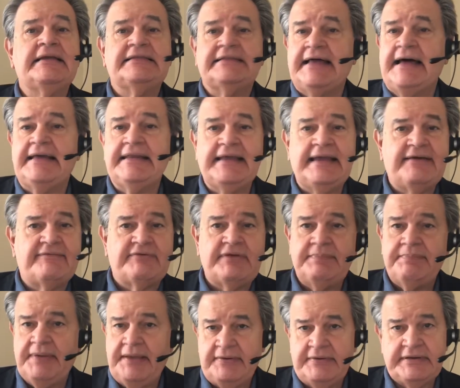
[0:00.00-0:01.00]
Not every
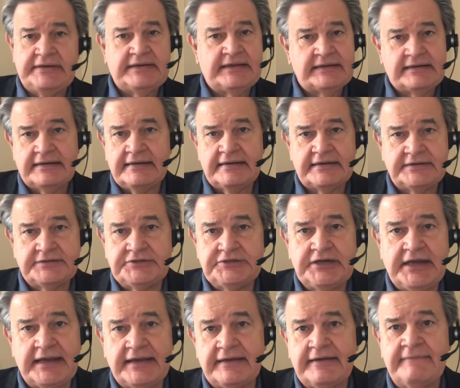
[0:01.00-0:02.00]
parent can cut a
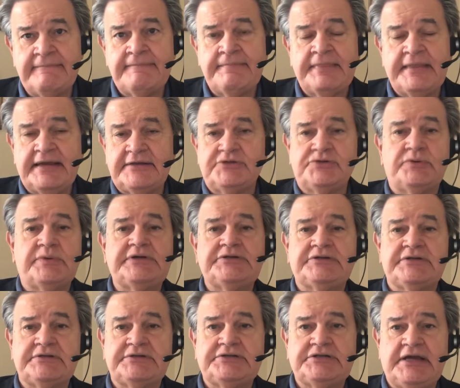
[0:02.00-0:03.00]
check, a
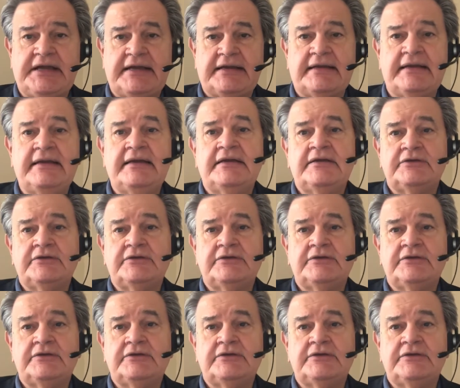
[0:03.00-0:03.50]
tuition check,